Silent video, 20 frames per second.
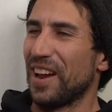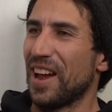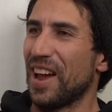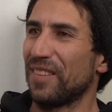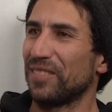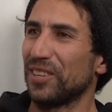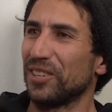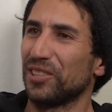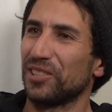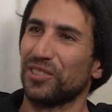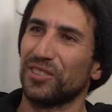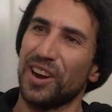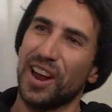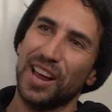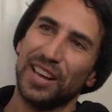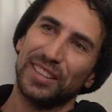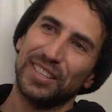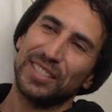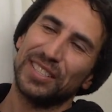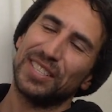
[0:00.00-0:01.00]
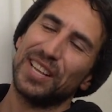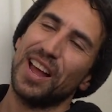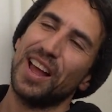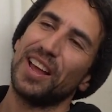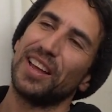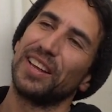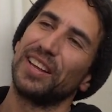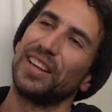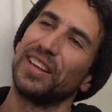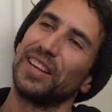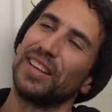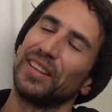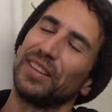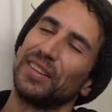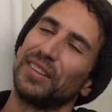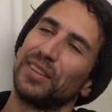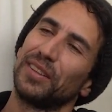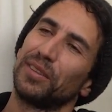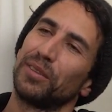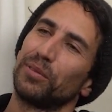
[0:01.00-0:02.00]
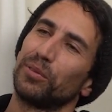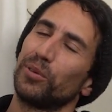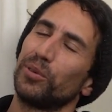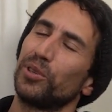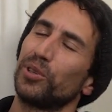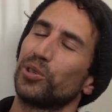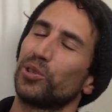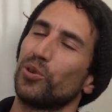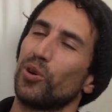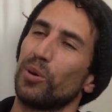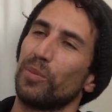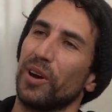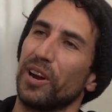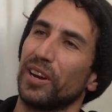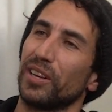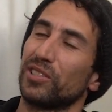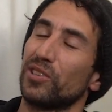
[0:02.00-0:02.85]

I have to drag this guy in through the shore break.